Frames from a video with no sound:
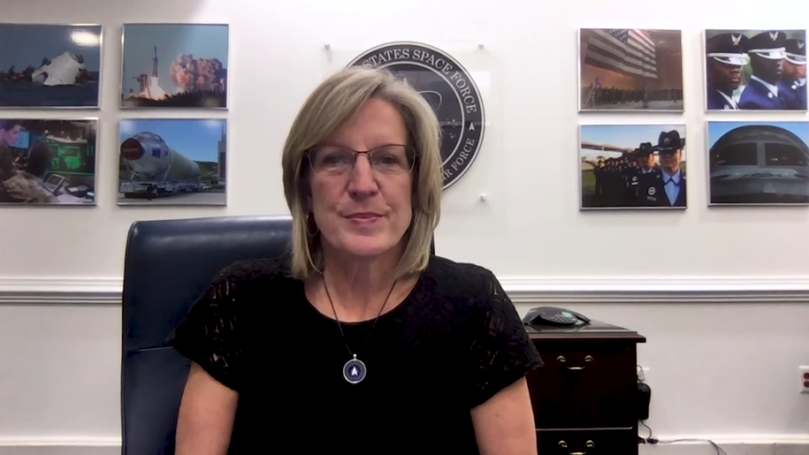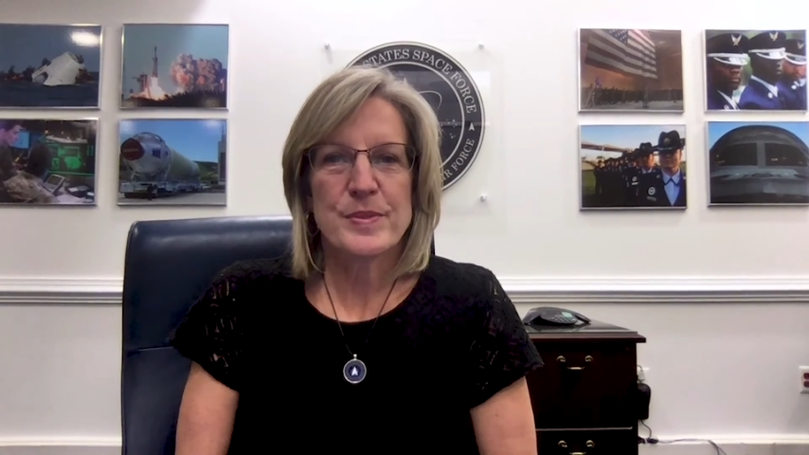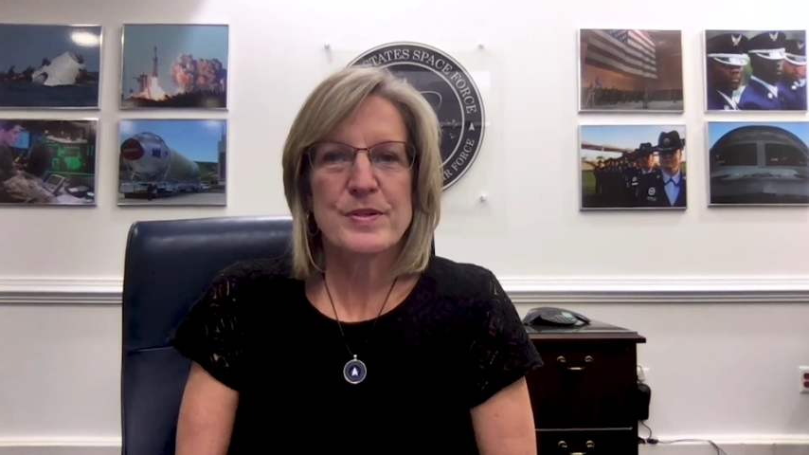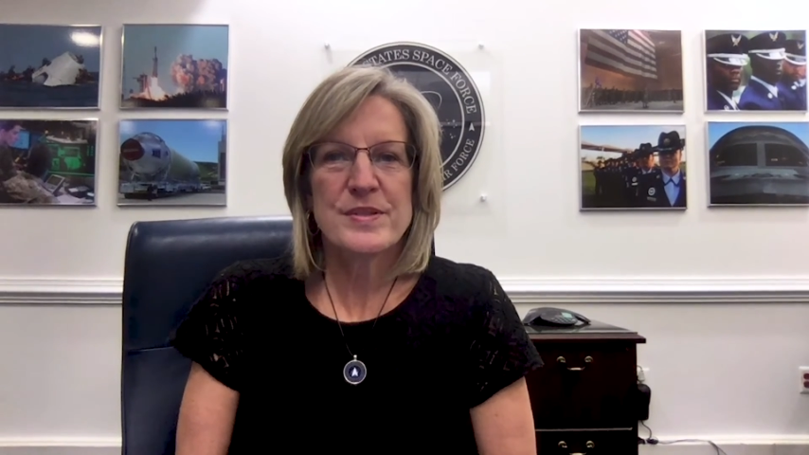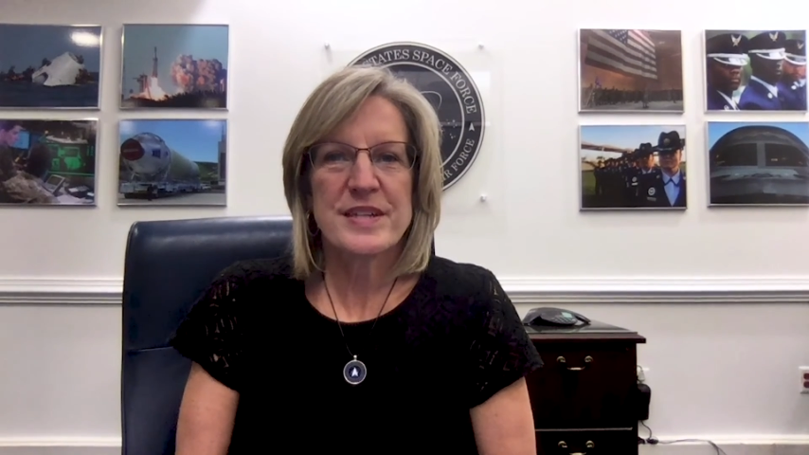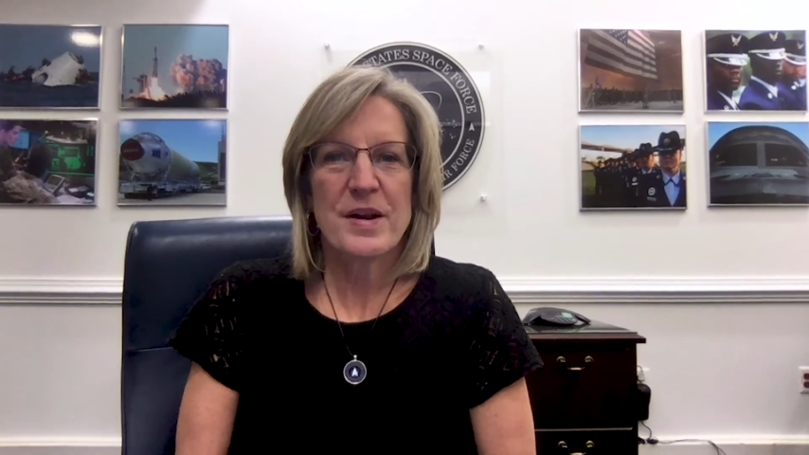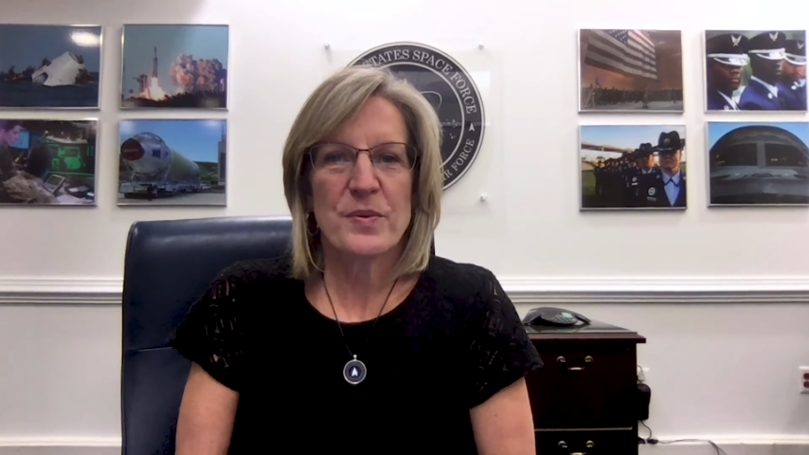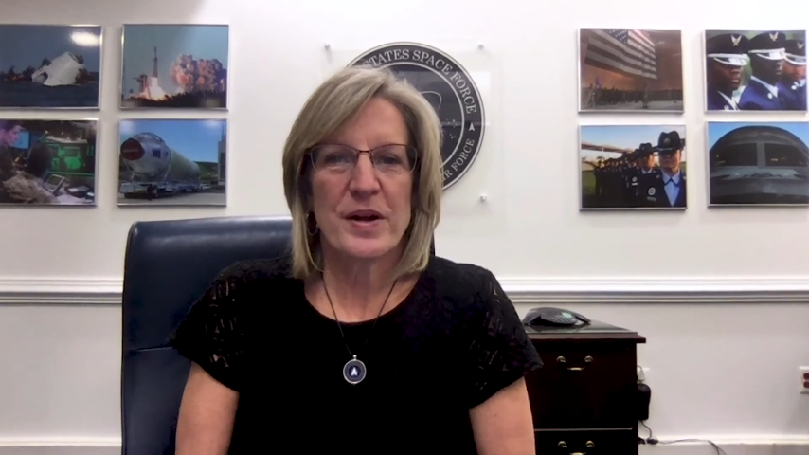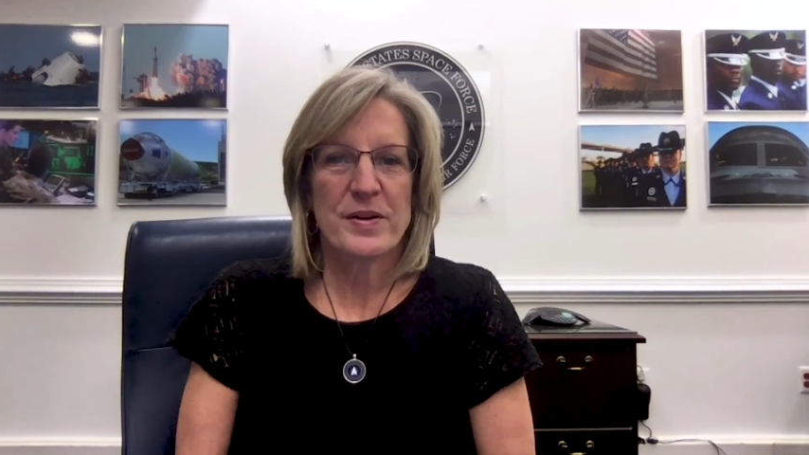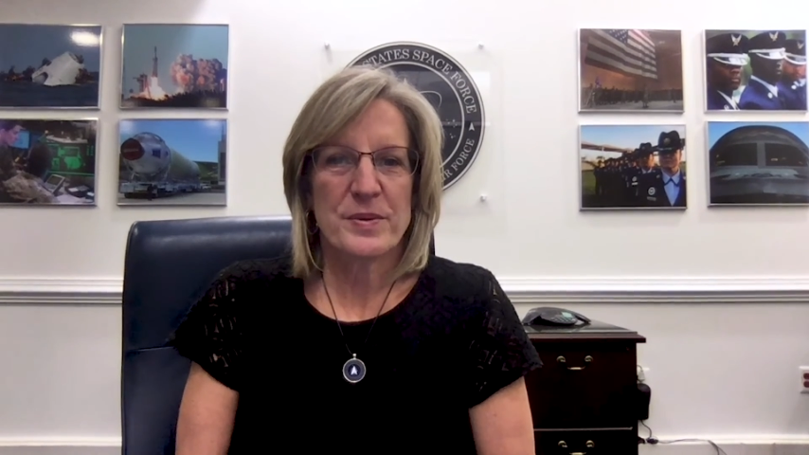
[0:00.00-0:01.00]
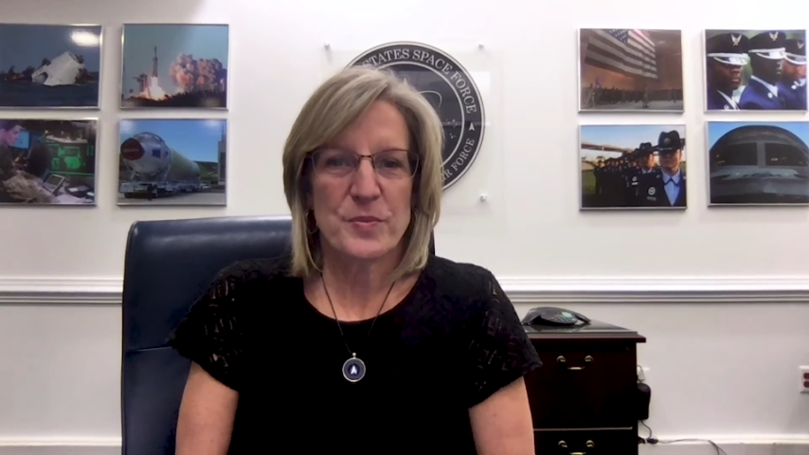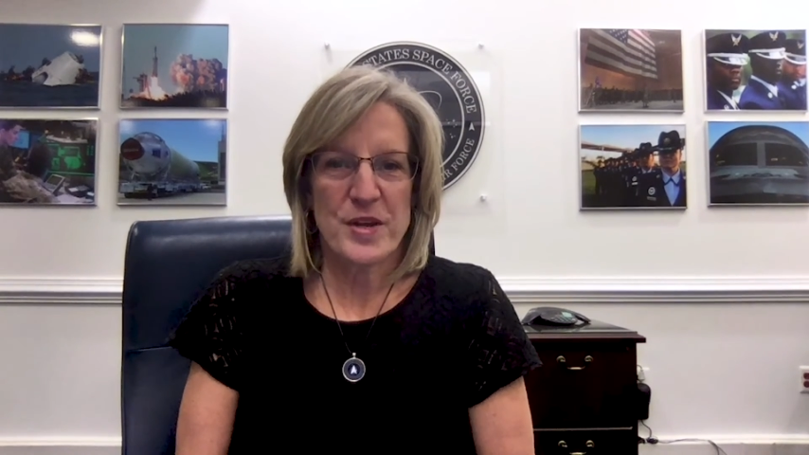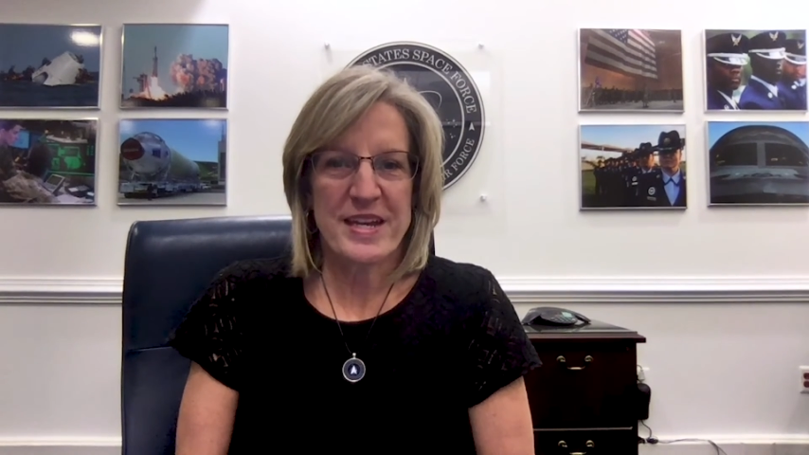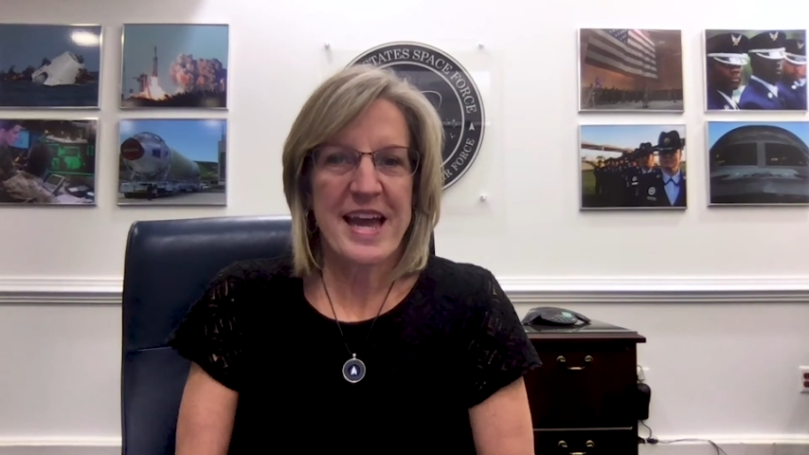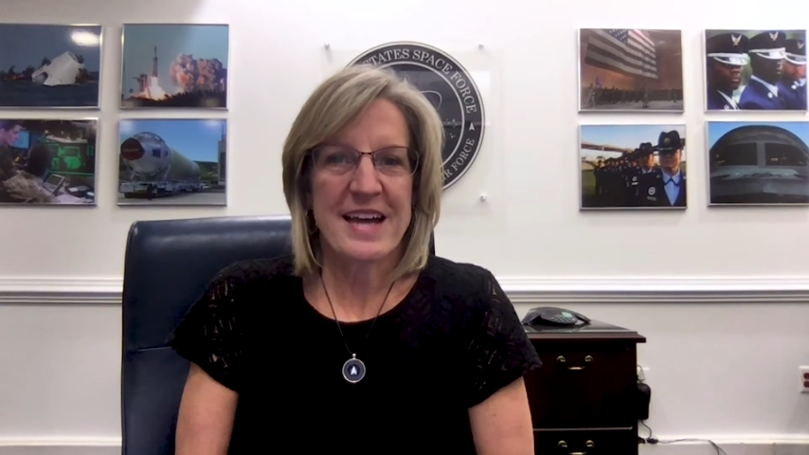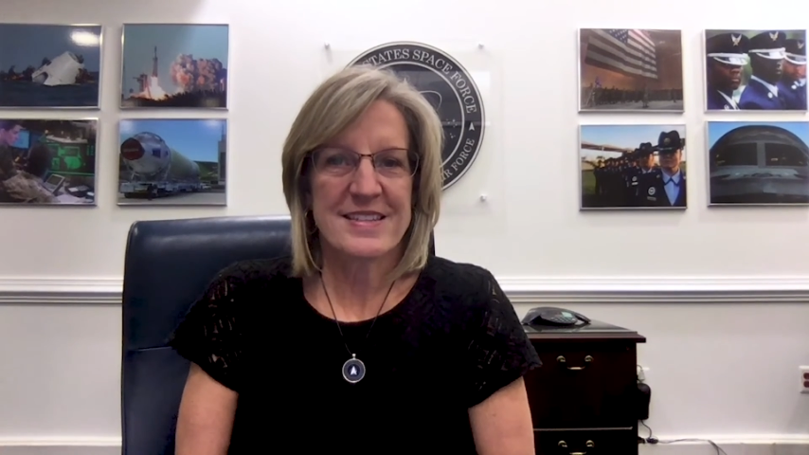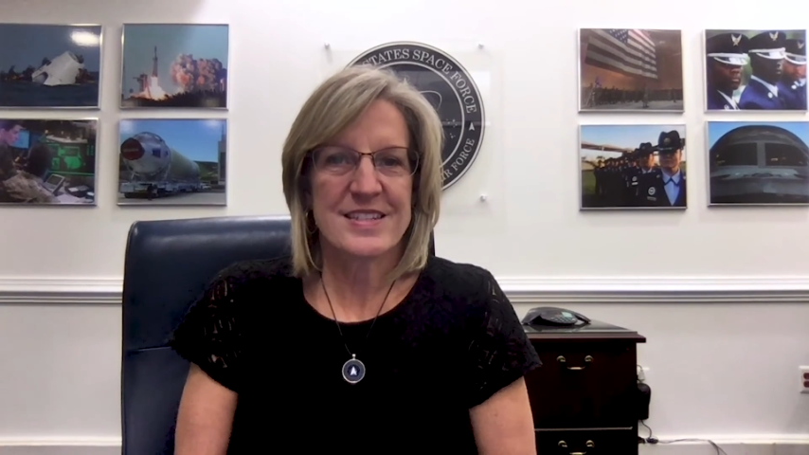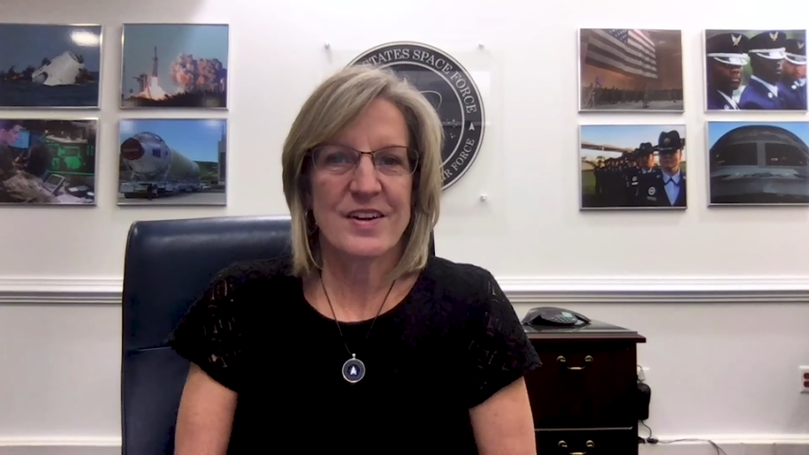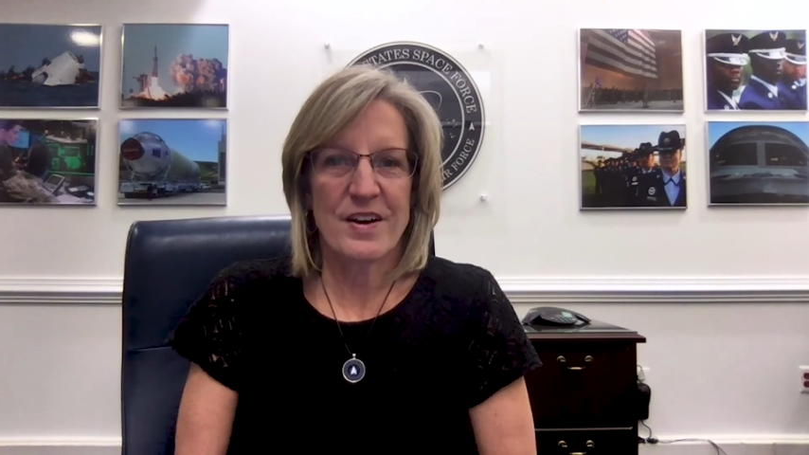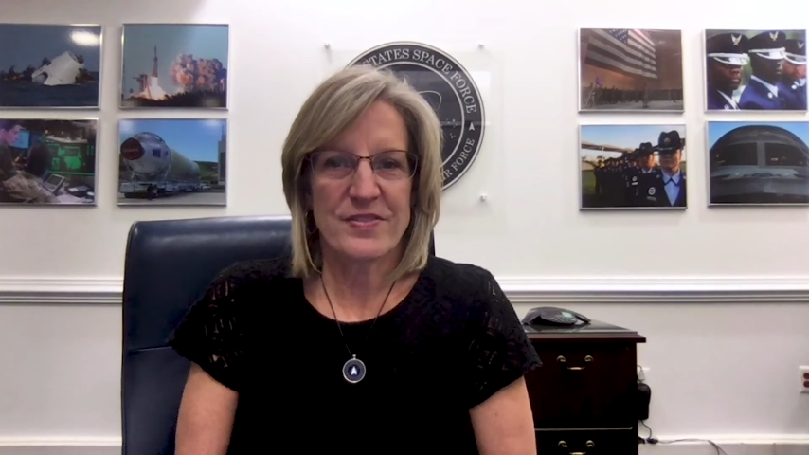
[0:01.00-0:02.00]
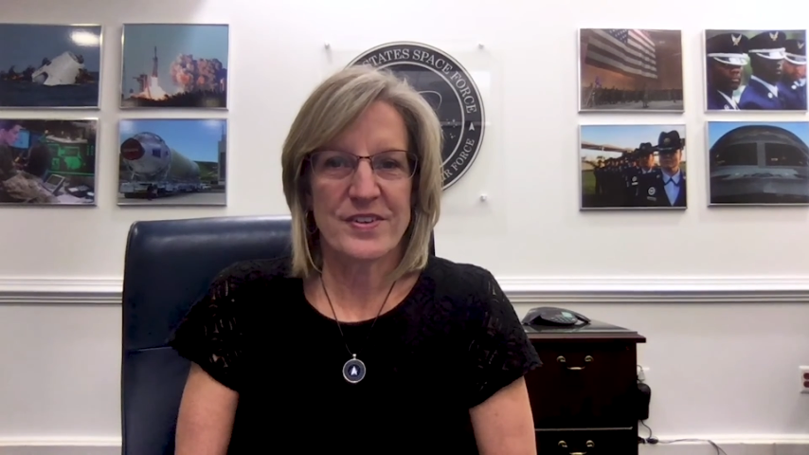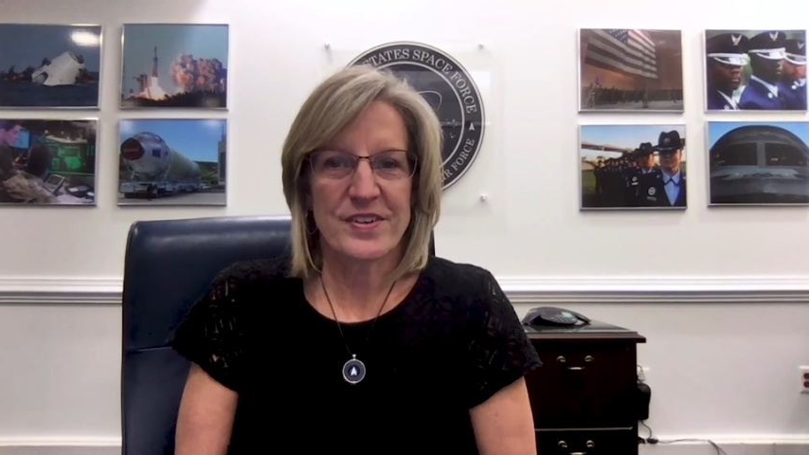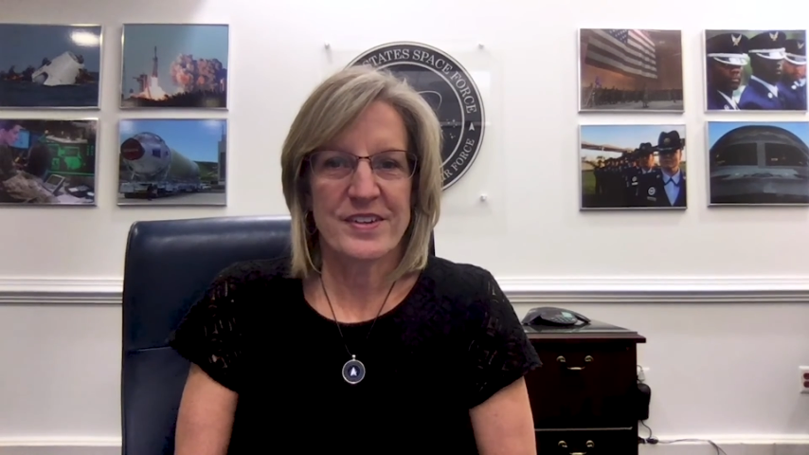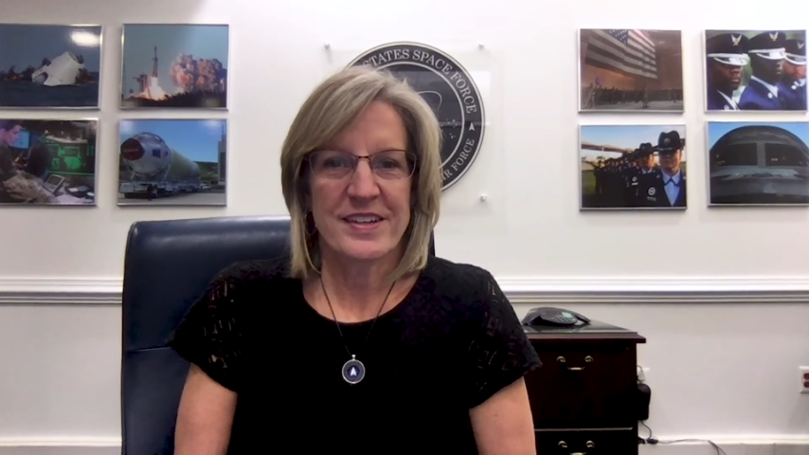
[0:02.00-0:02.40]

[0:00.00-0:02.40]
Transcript: Blue Star Welcome Week has to offer.